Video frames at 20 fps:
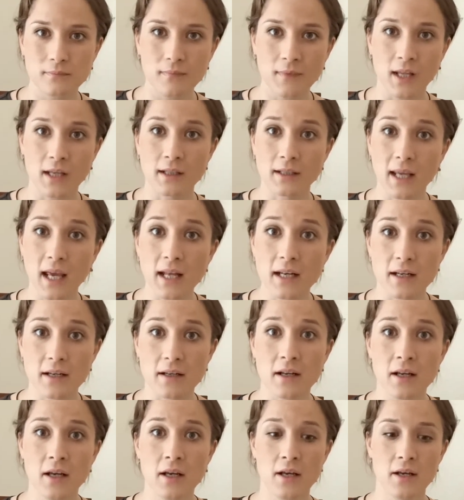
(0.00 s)

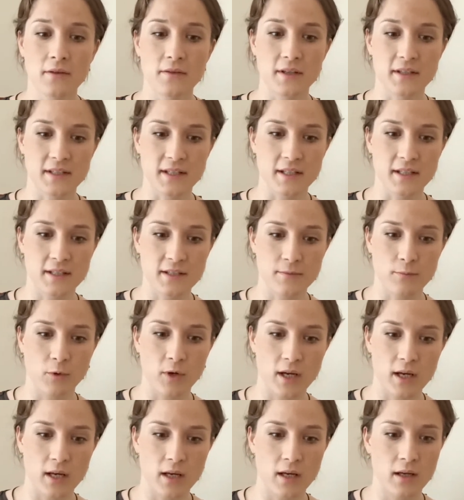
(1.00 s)
Again, this is
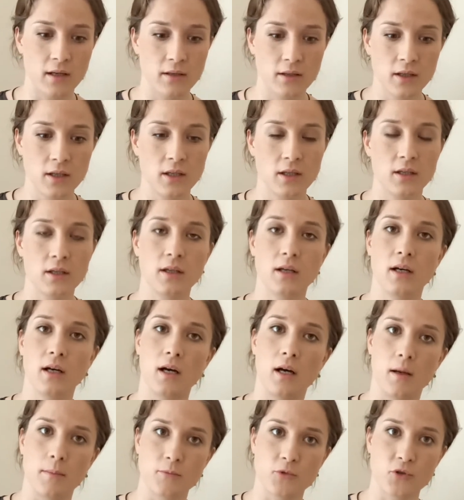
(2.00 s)
where
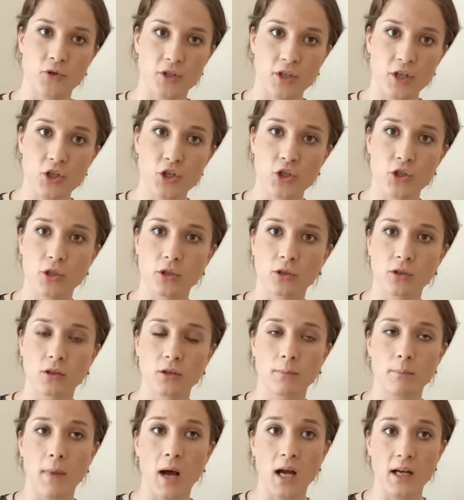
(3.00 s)

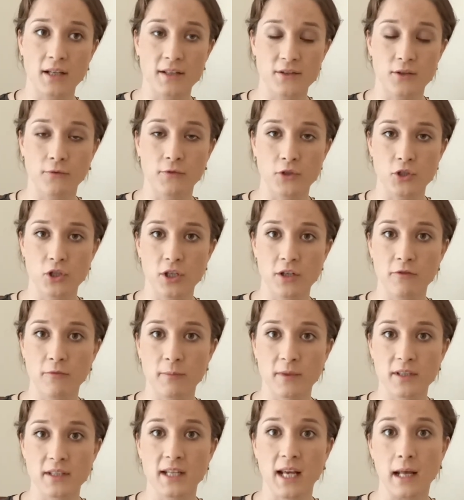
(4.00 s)
traditional markers of
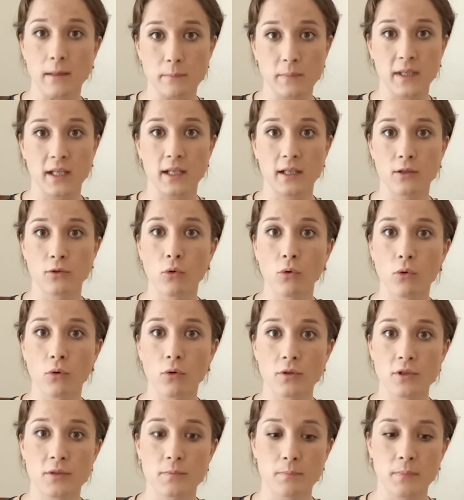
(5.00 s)
achievement can be
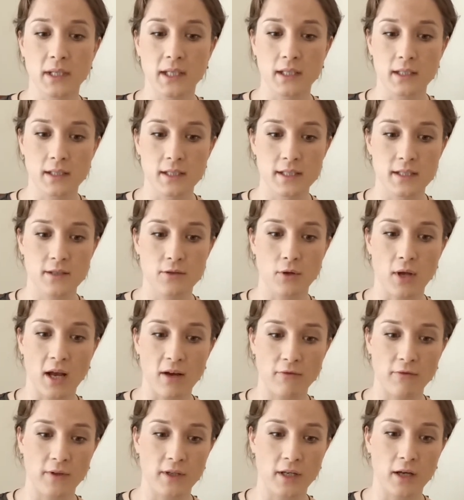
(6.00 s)
ignored because you
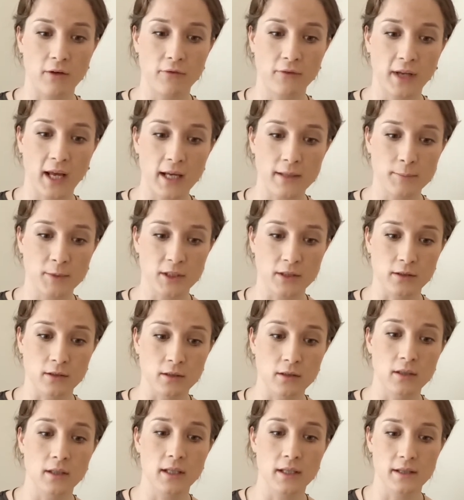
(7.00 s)
have enough
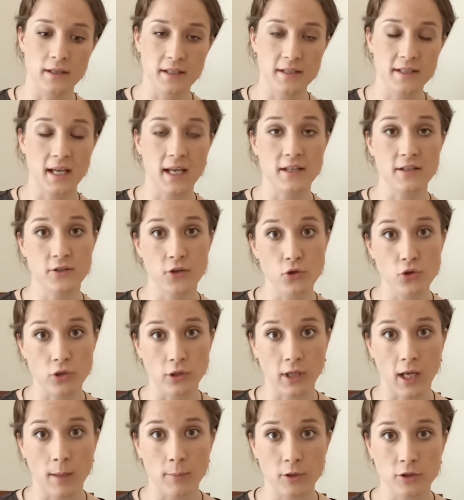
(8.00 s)
capital, in this case social
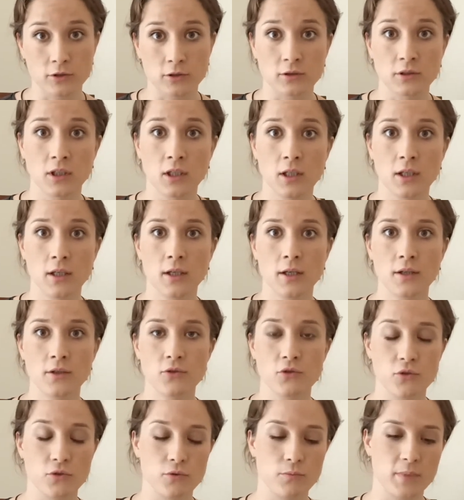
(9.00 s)
capital,
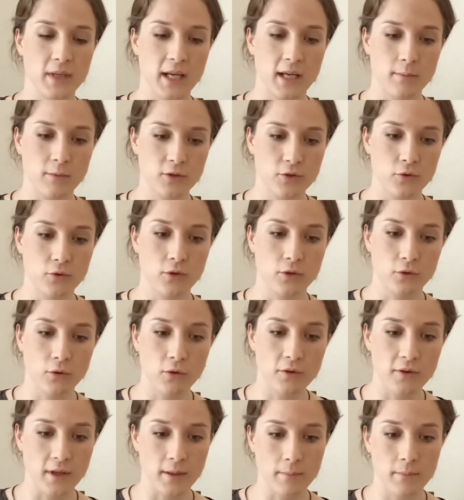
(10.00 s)
to be able to
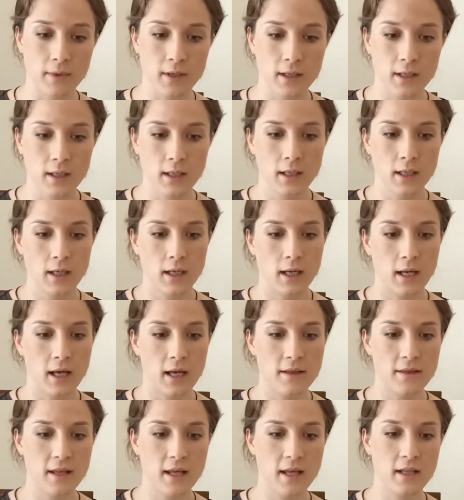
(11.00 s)
ignore them.
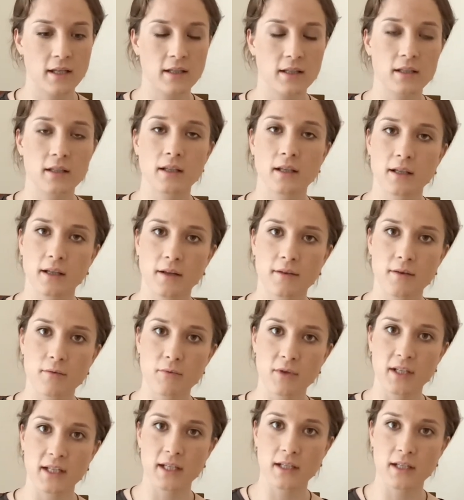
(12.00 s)
And then another really